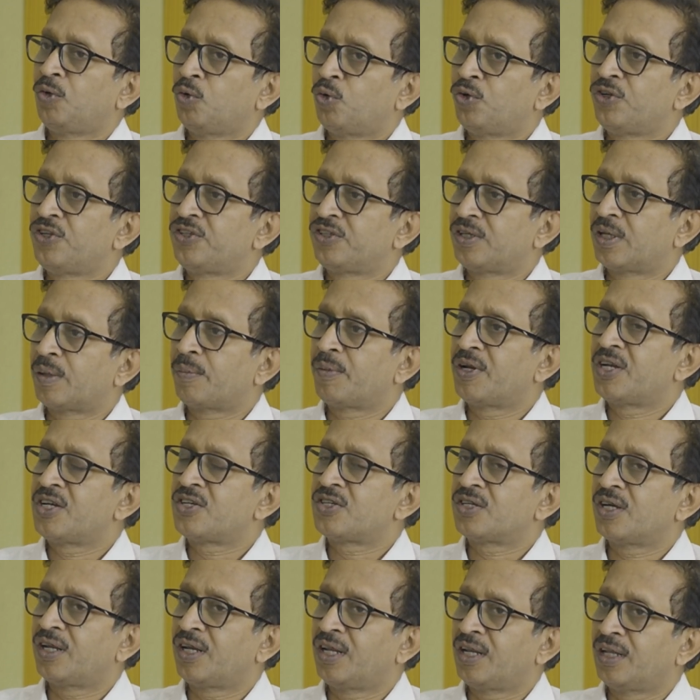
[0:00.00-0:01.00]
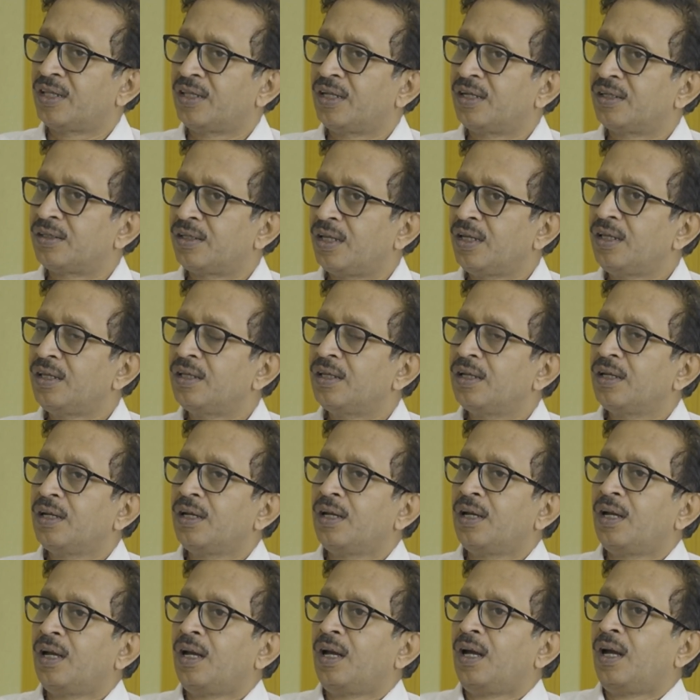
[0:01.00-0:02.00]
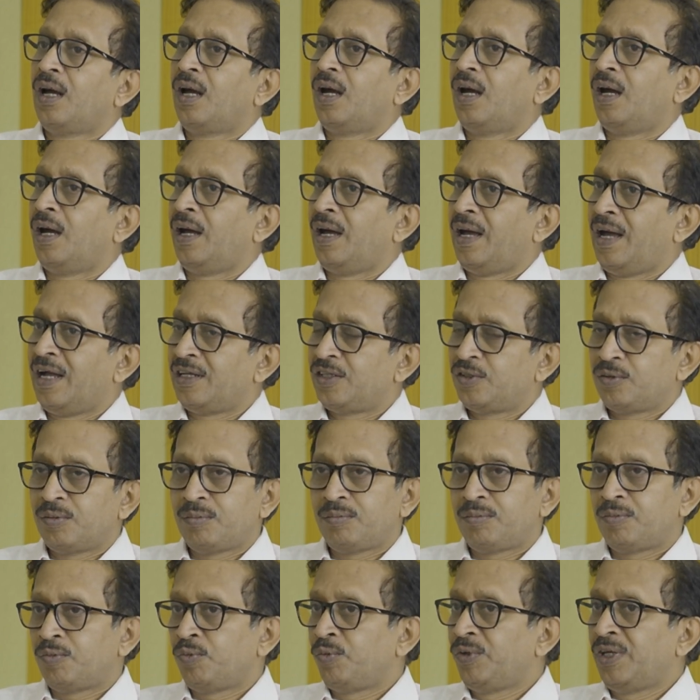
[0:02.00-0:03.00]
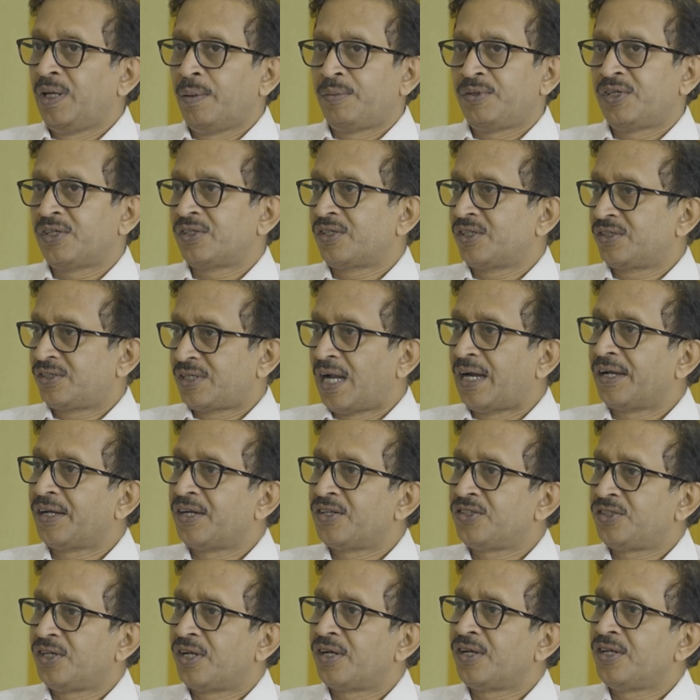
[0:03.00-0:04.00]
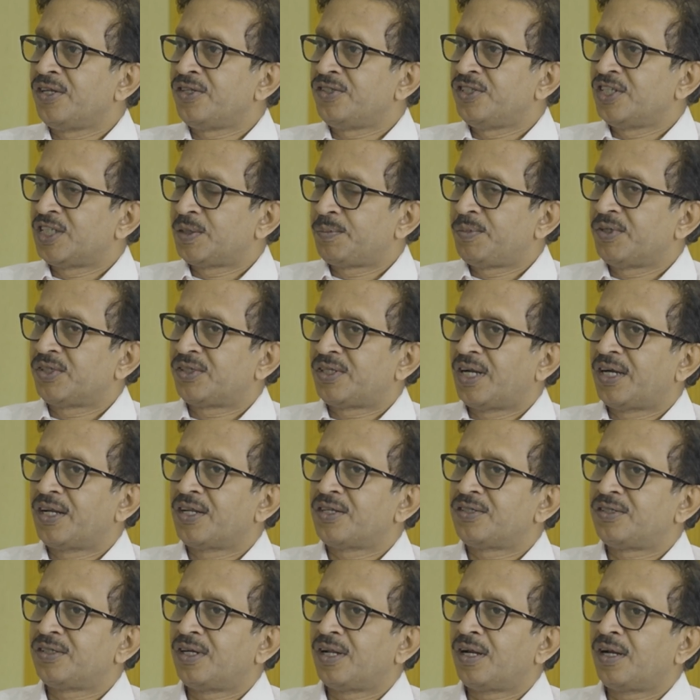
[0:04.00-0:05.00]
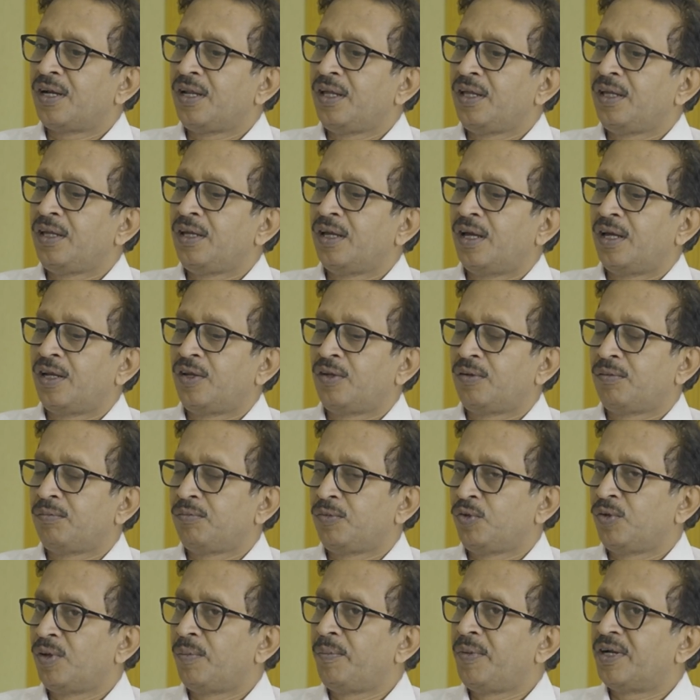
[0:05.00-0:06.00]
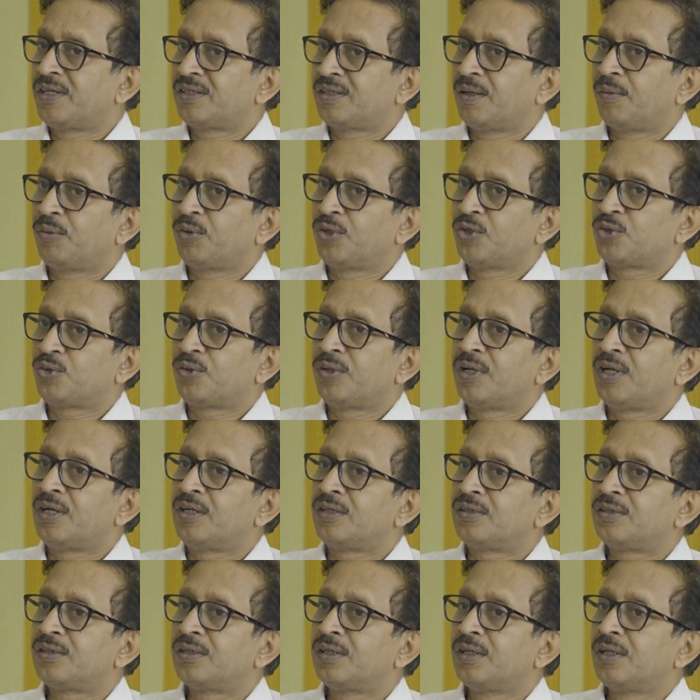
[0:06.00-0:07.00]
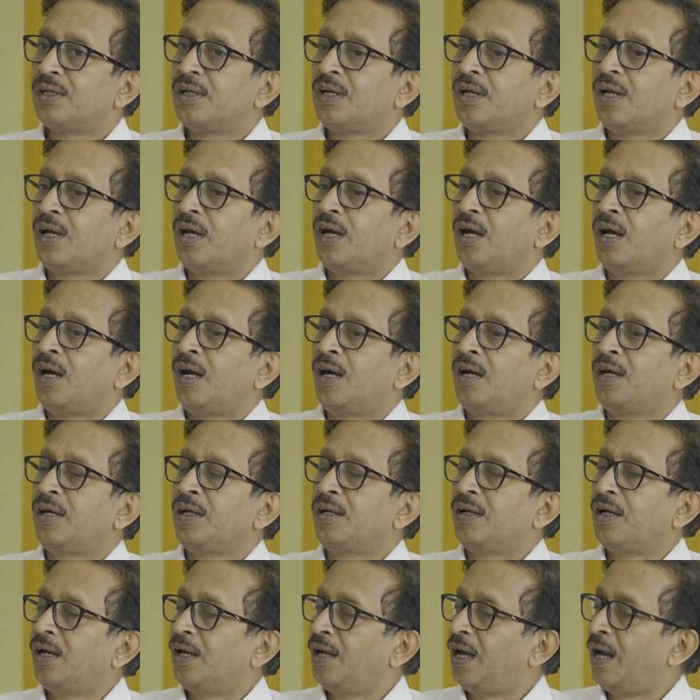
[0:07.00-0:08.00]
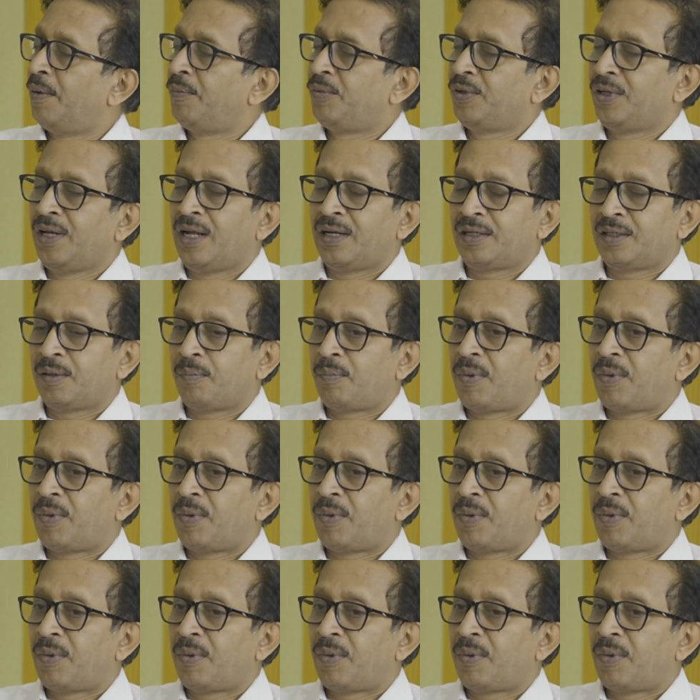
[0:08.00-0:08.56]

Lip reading: no discrimination and other thing. As you, we have just started journey, GSP started journey, and you have met some of the students. I will, at the